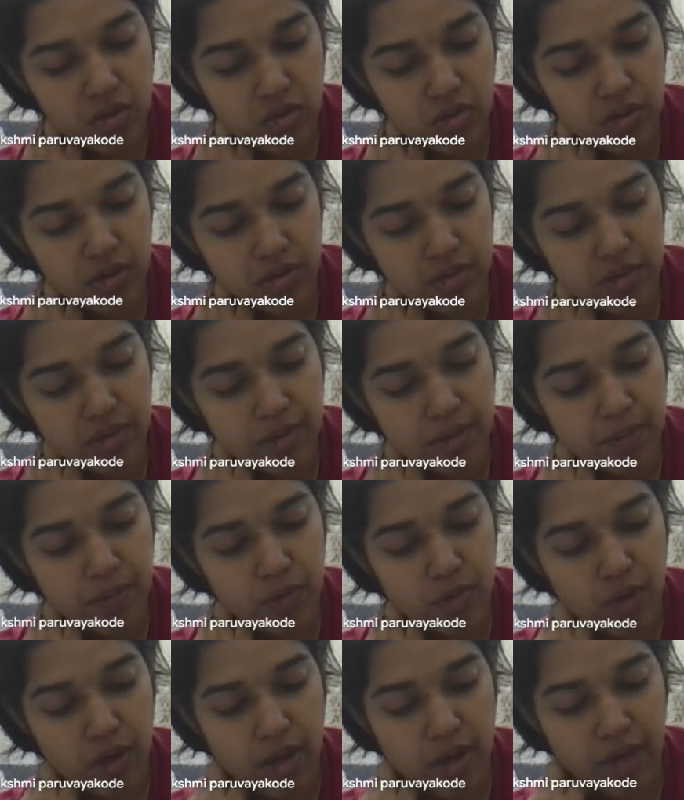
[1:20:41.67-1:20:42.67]
So in this
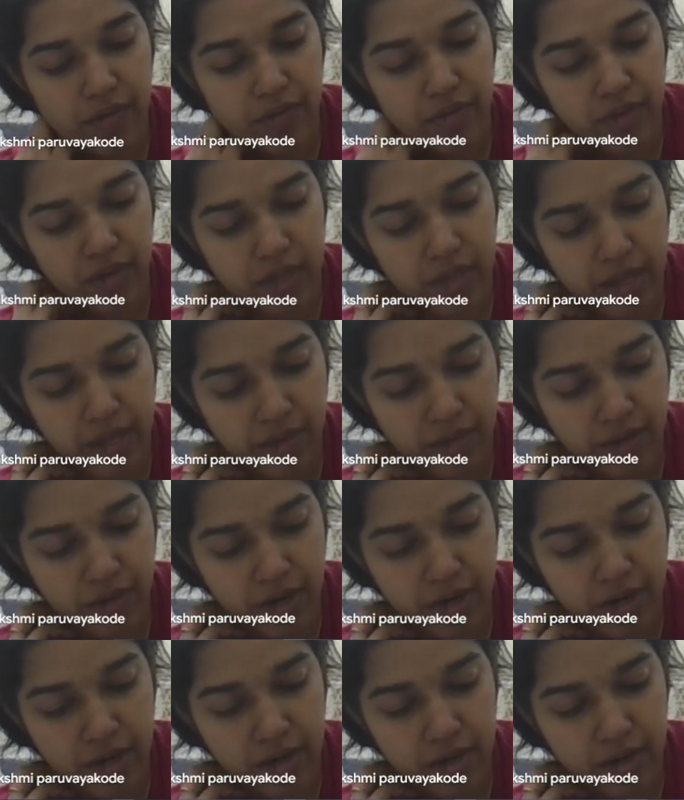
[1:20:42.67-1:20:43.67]
step, you have
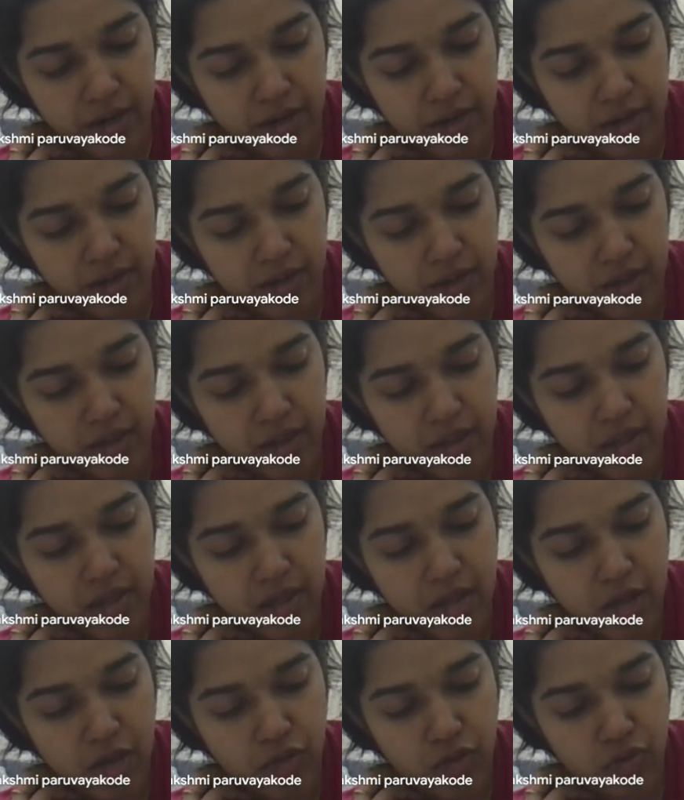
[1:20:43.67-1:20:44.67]
K1
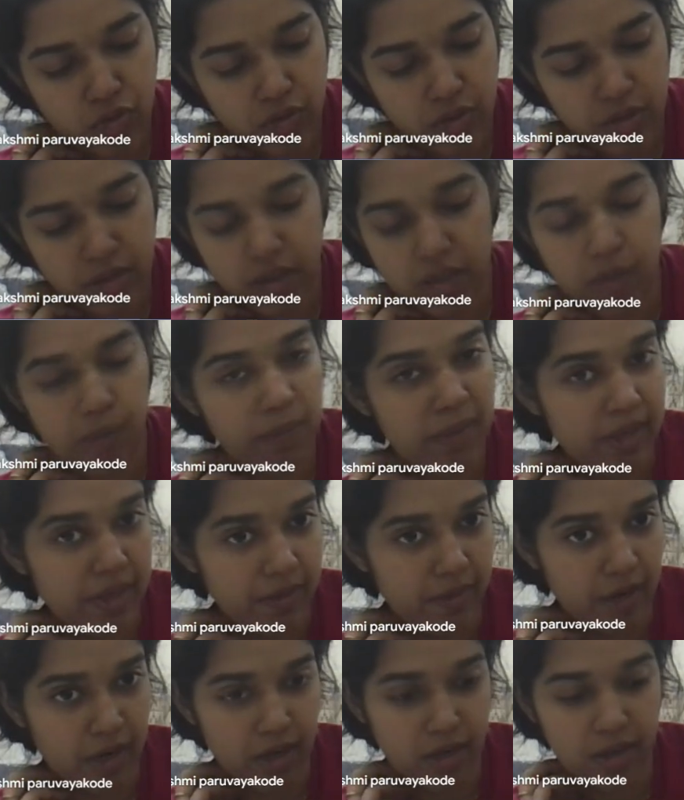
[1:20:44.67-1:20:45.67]
associated
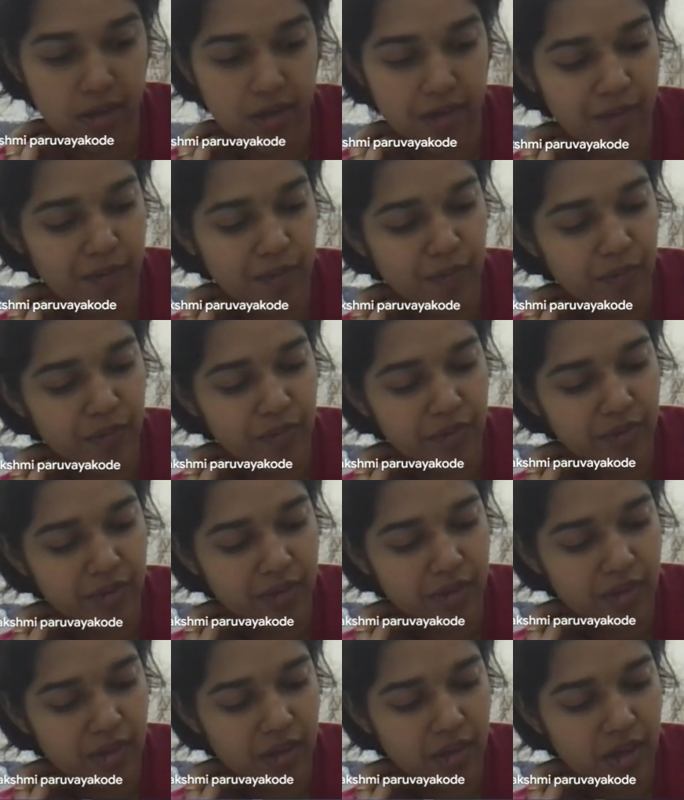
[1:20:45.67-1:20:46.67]
B1,
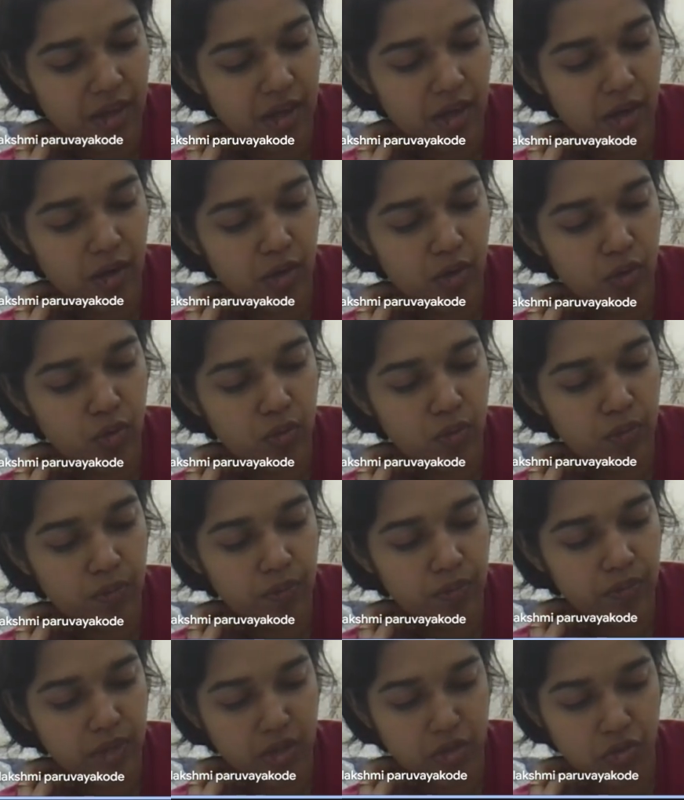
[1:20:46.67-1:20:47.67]
K2
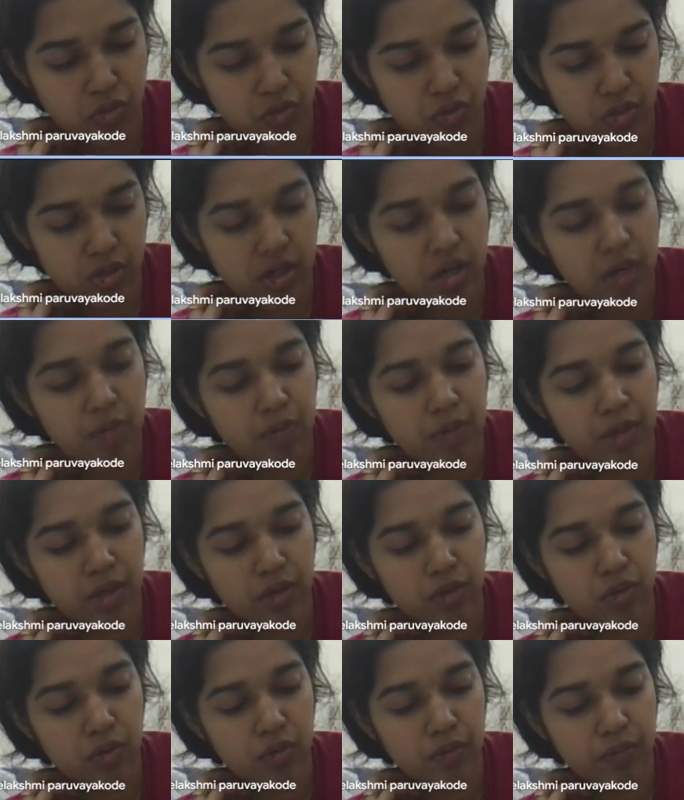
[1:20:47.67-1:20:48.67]
associated
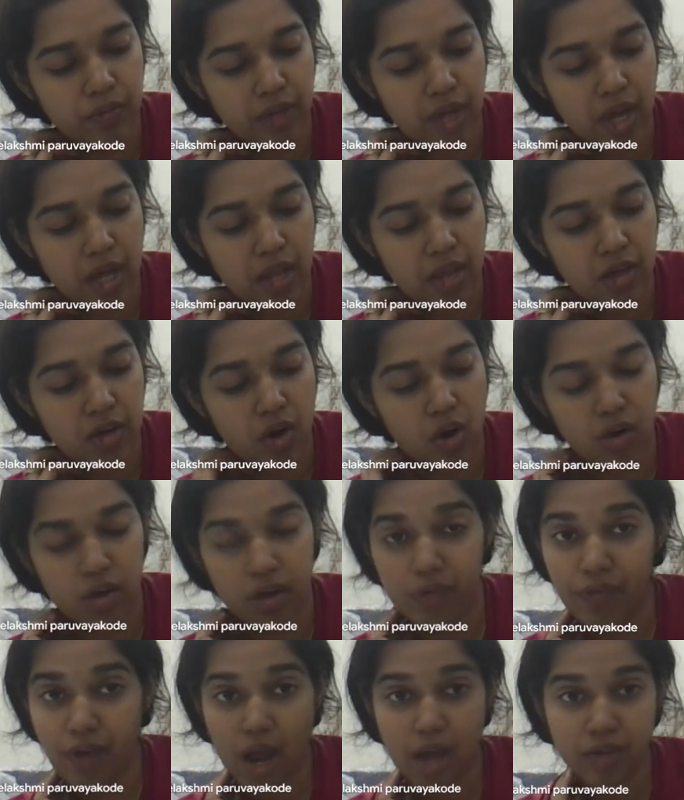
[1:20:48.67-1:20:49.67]
B2, and the
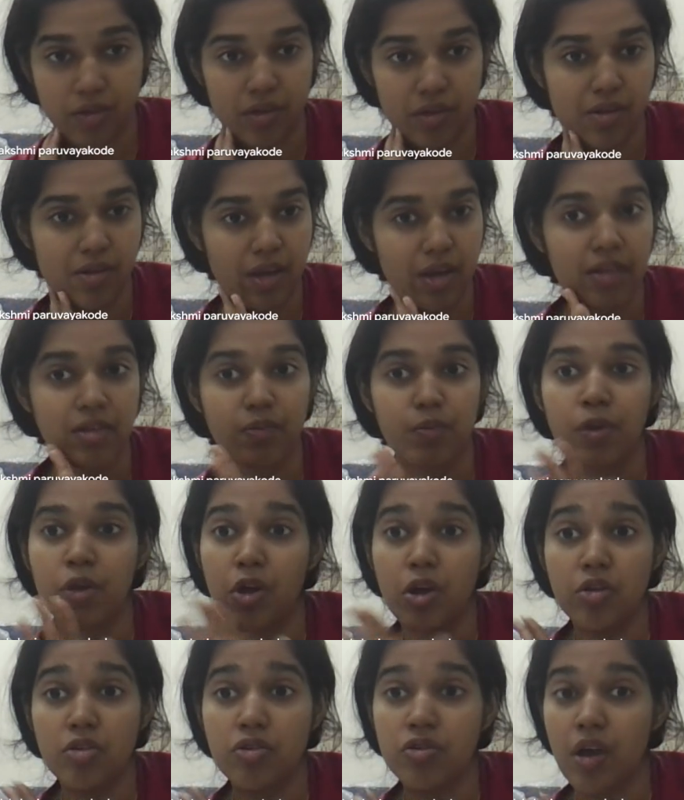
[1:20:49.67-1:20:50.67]
total fractional sites
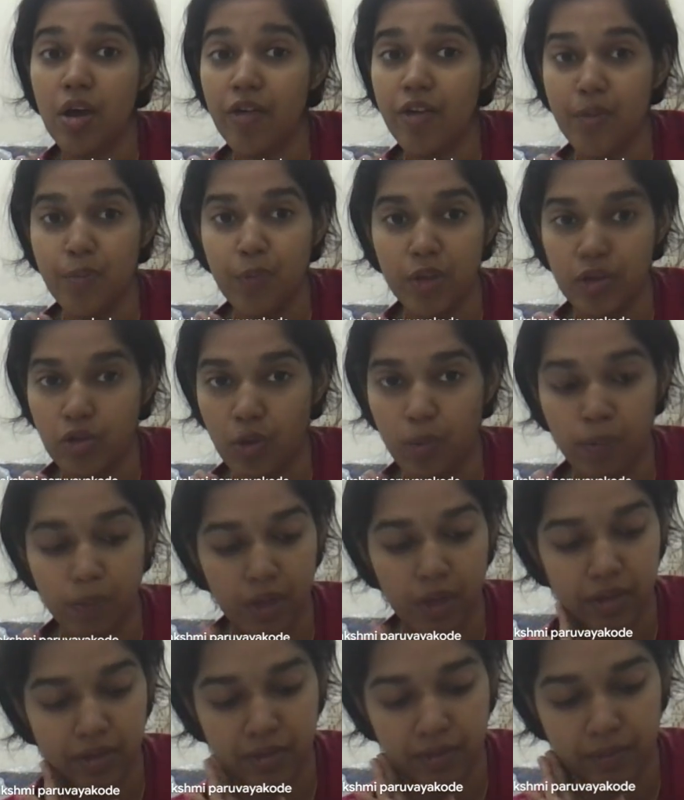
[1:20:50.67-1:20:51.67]
because you have elements of
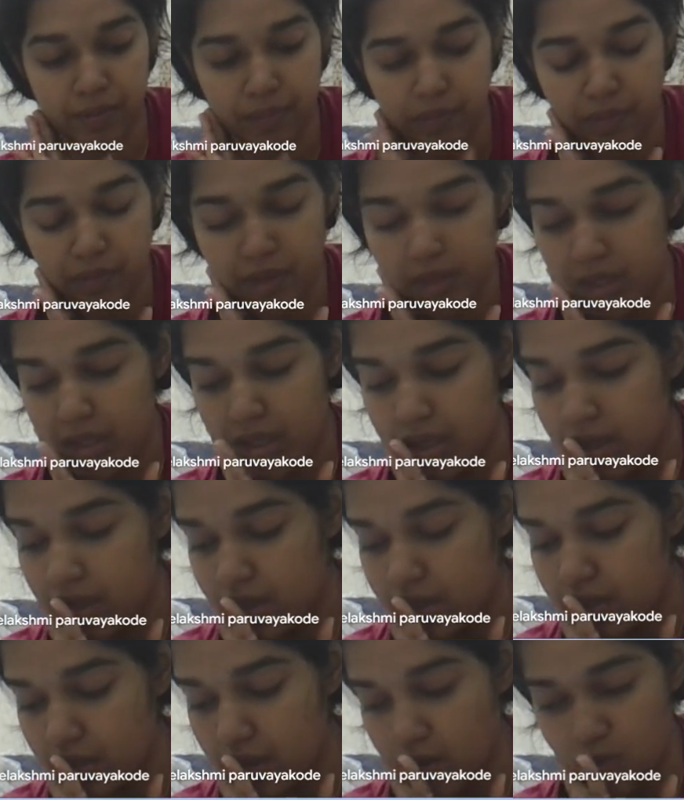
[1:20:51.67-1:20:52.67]
this.
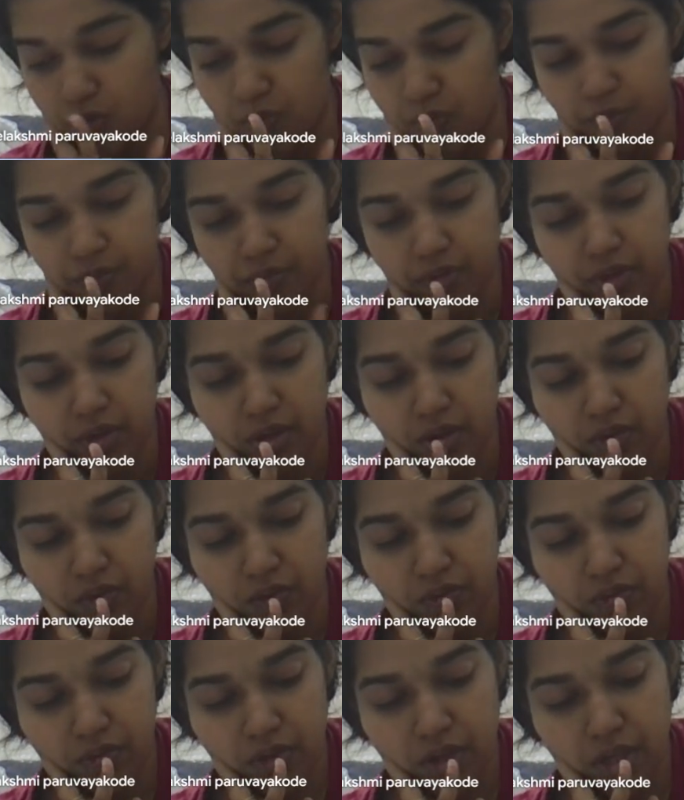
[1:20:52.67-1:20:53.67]
Now,
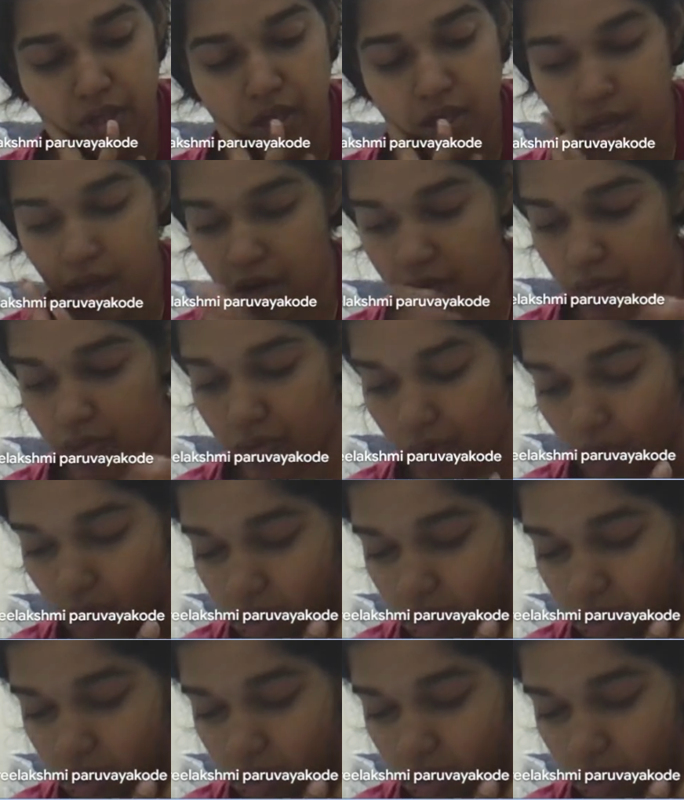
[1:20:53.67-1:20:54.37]
we have